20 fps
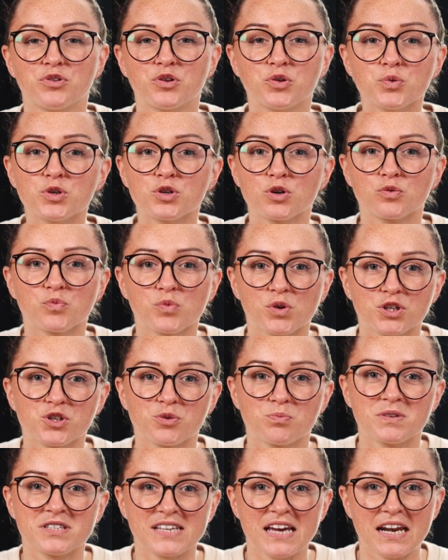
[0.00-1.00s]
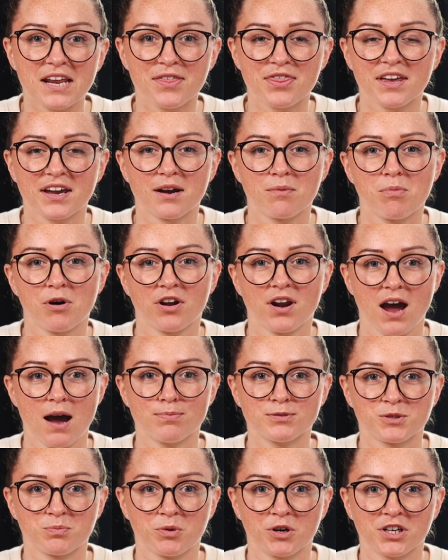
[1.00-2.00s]
you don't want to miss anything about
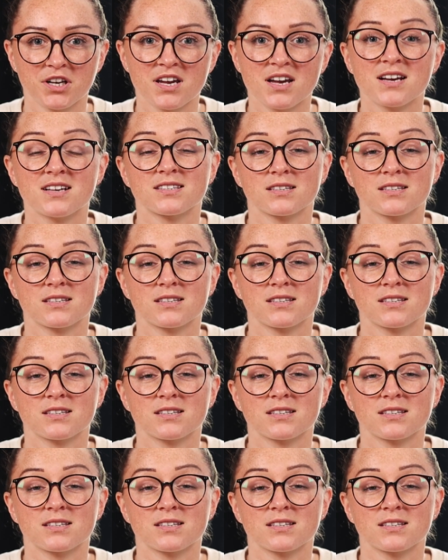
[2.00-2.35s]
HubSpot,